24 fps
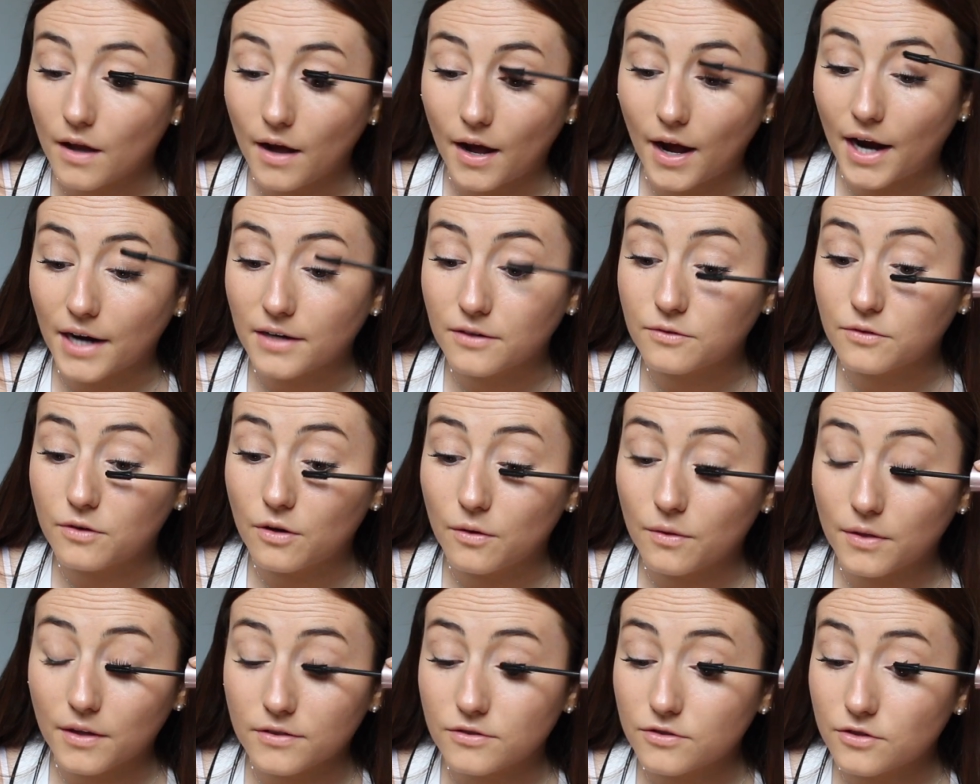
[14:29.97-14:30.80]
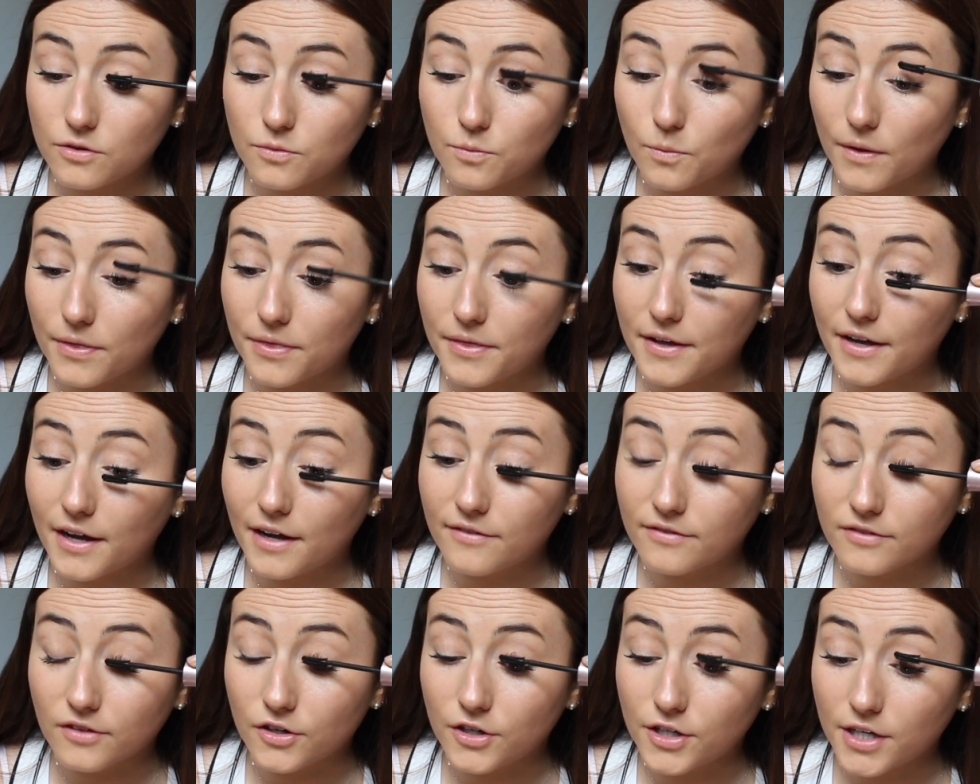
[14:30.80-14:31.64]
I don't know. That's just one thing
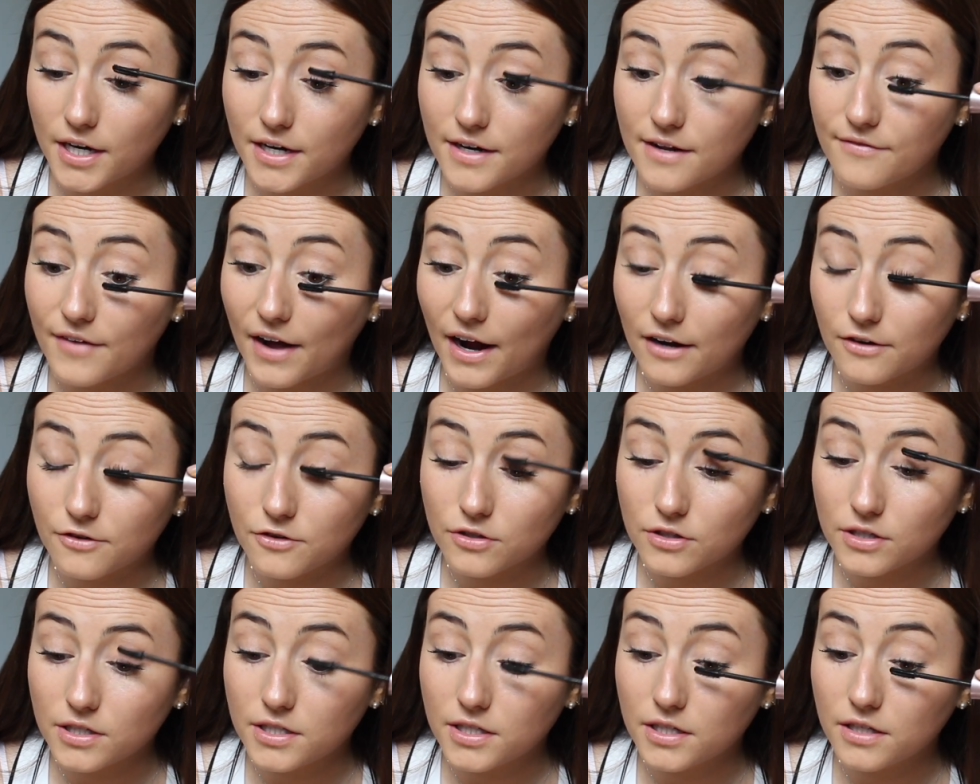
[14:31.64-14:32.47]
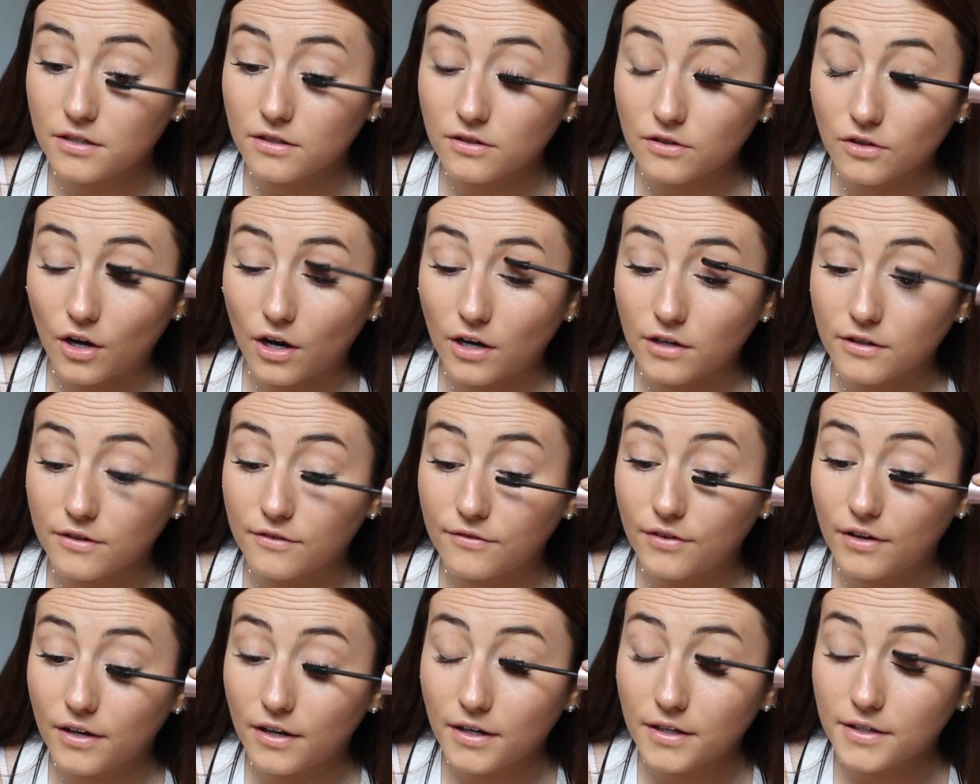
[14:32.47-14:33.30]
I've learned. And I've actually seen a lot
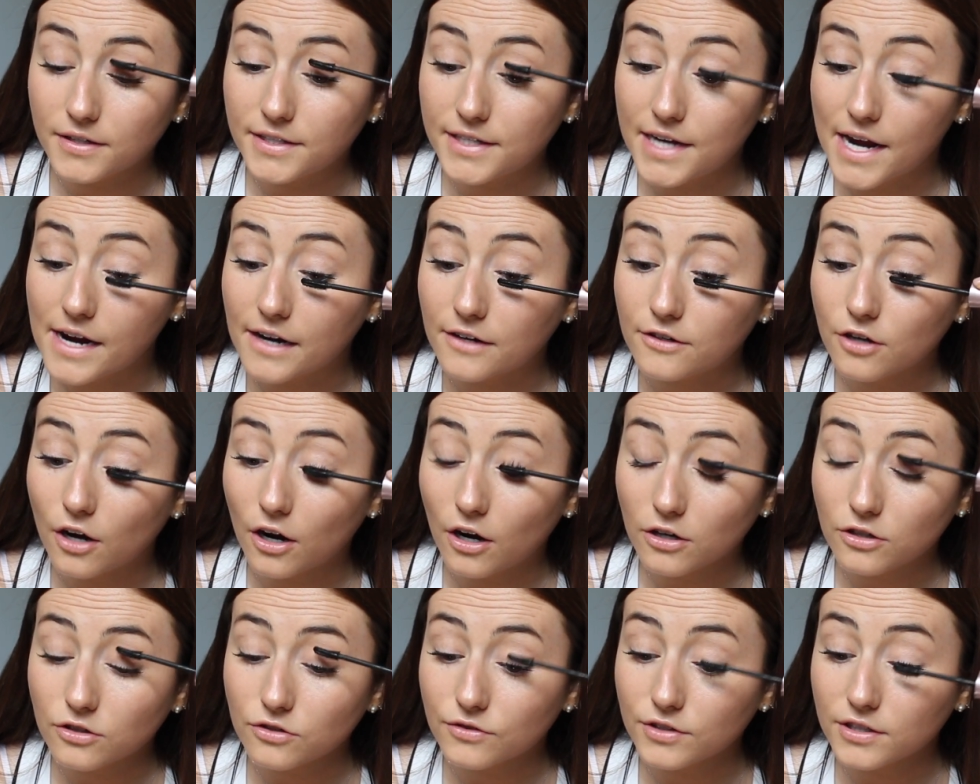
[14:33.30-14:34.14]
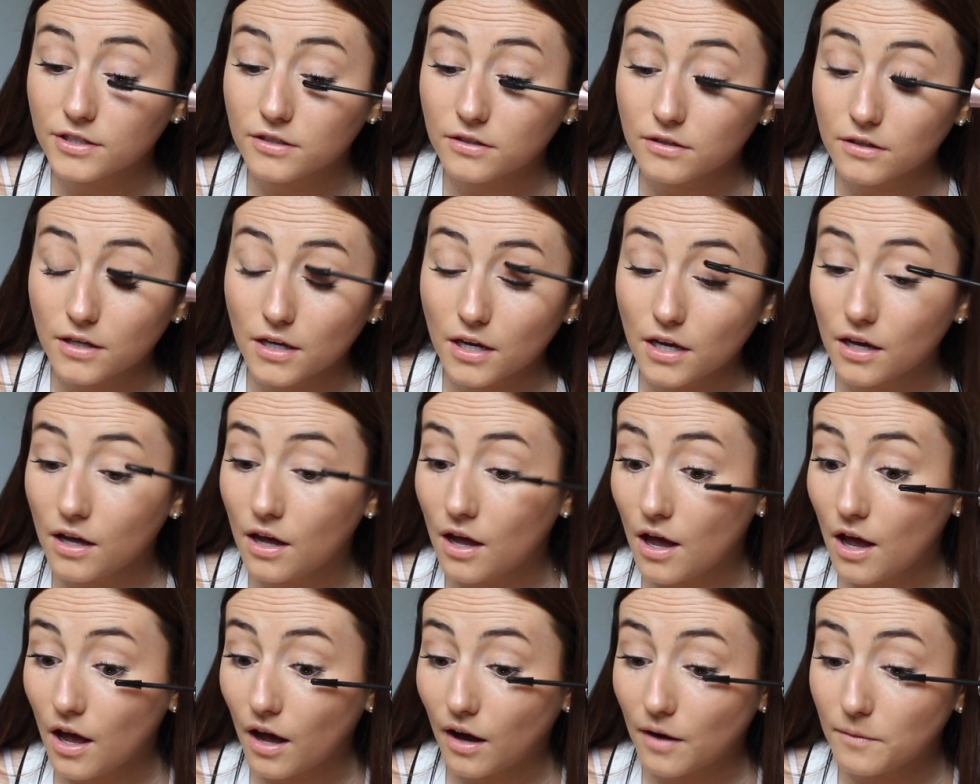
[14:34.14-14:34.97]
of TikToks recently
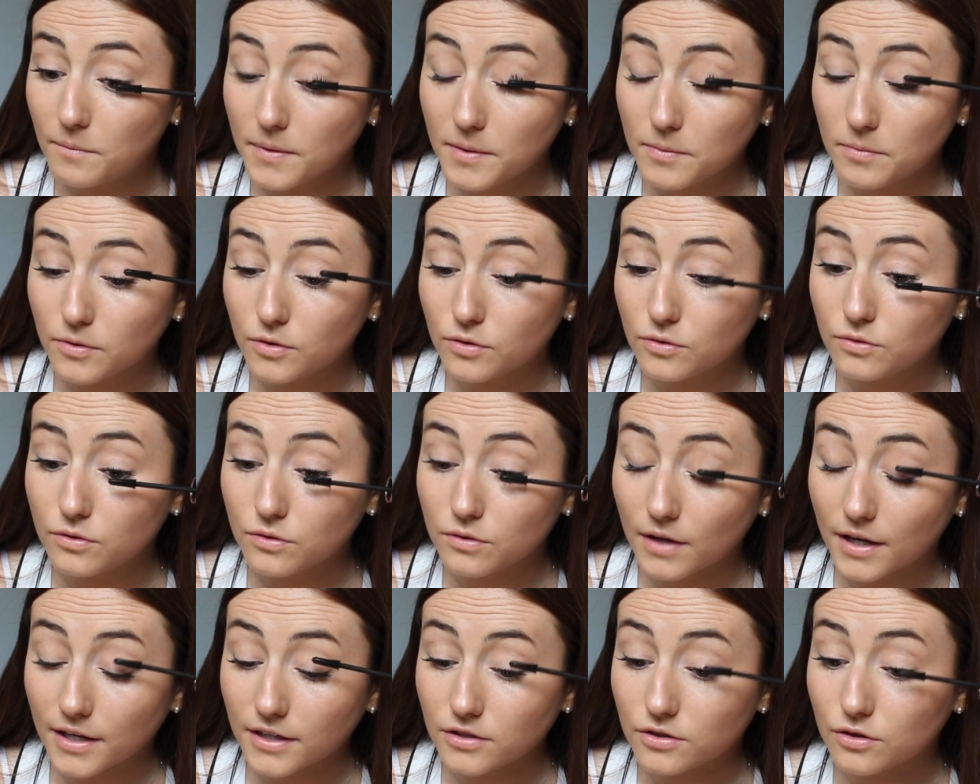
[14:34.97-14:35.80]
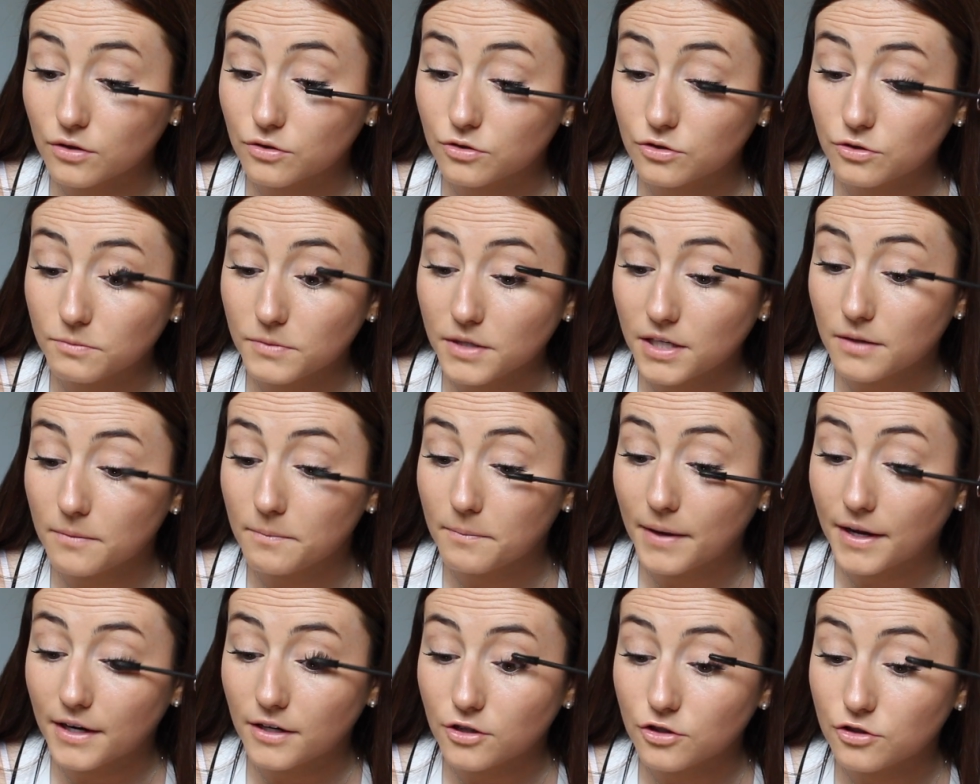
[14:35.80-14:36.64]
of people who do like social media
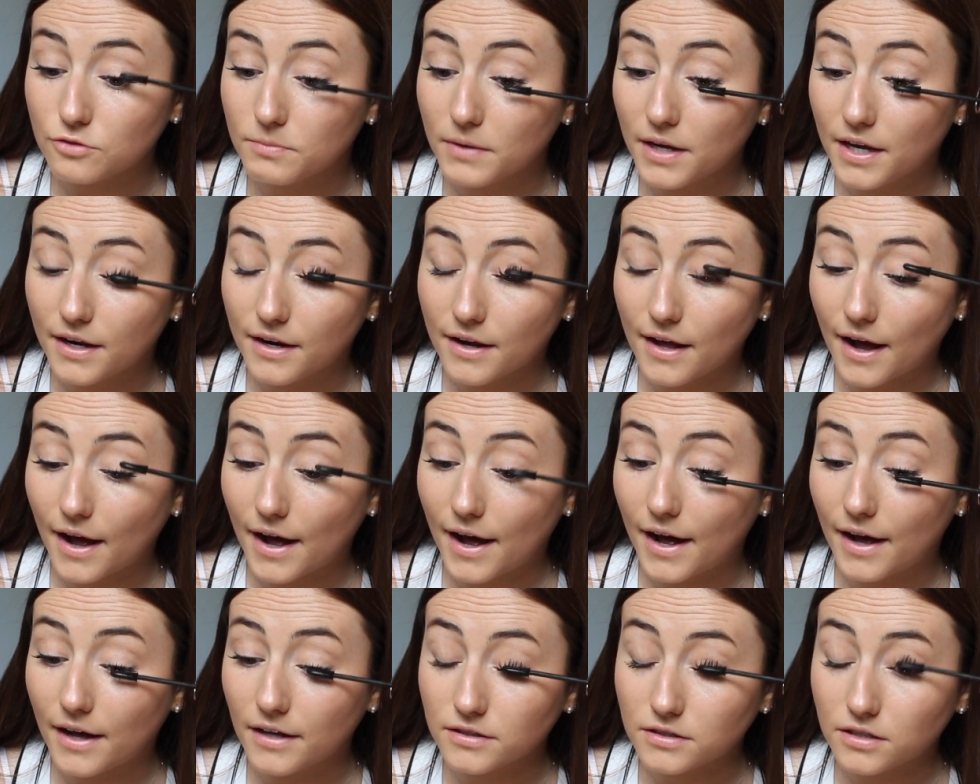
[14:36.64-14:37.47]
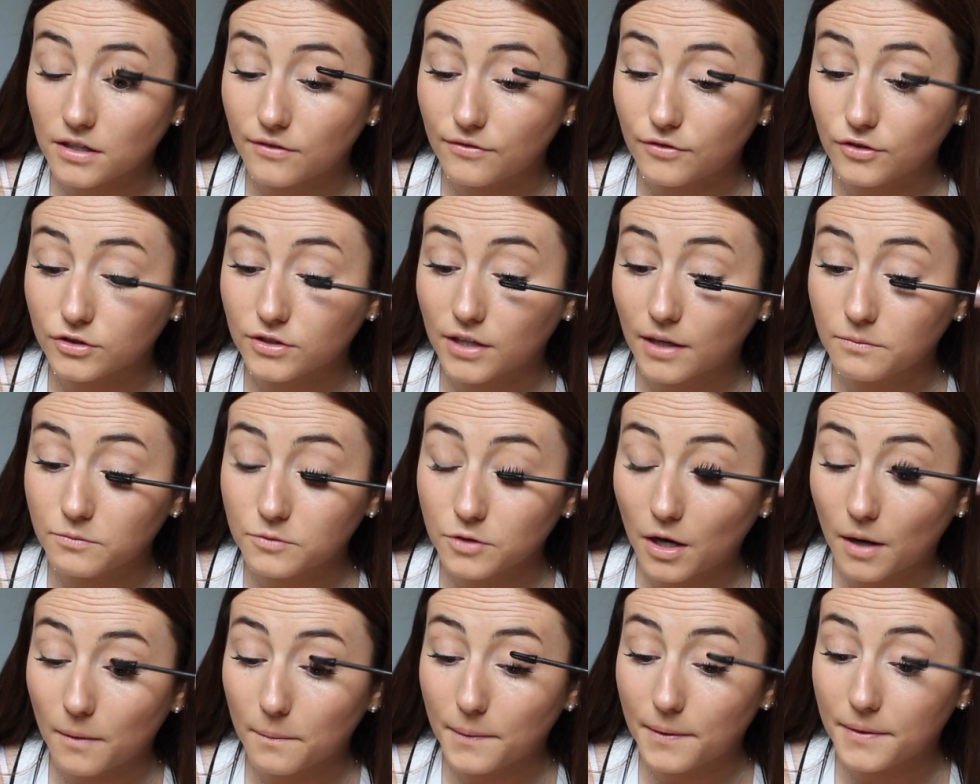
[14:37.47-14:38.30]
management as a full-time
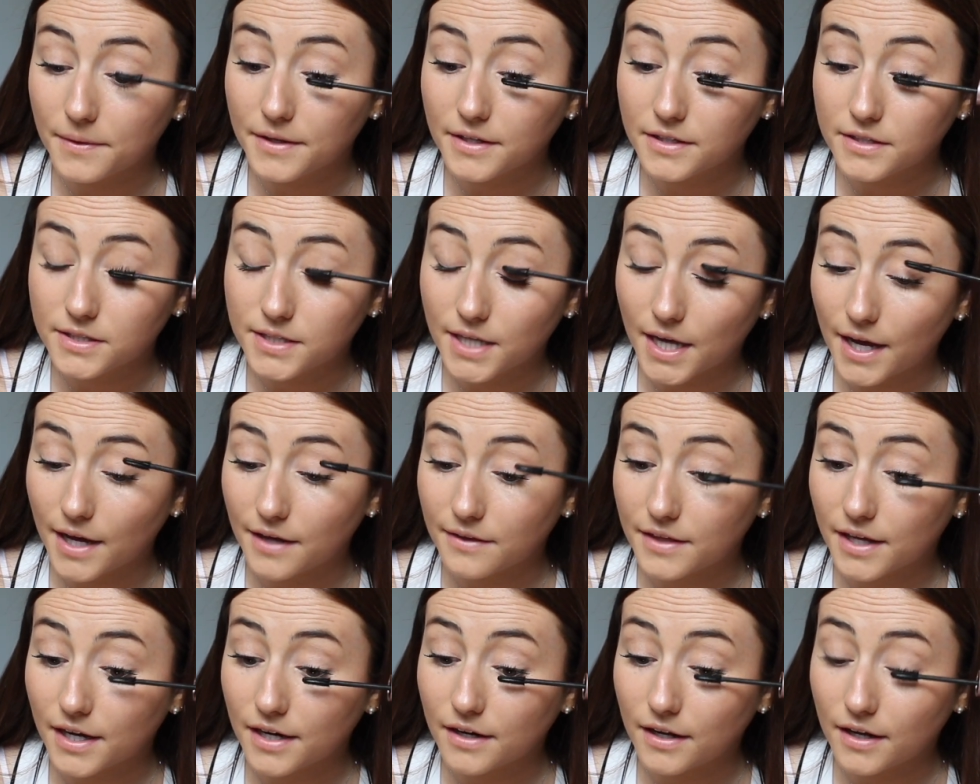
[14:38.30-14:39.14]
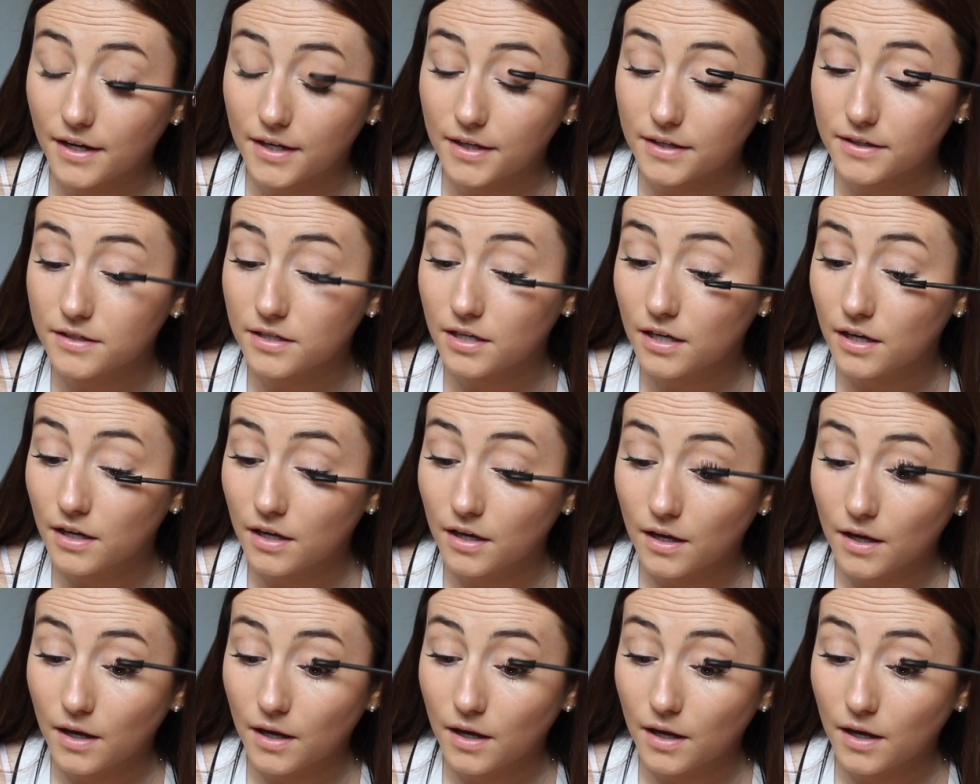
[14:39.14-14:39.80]
job, and they say that it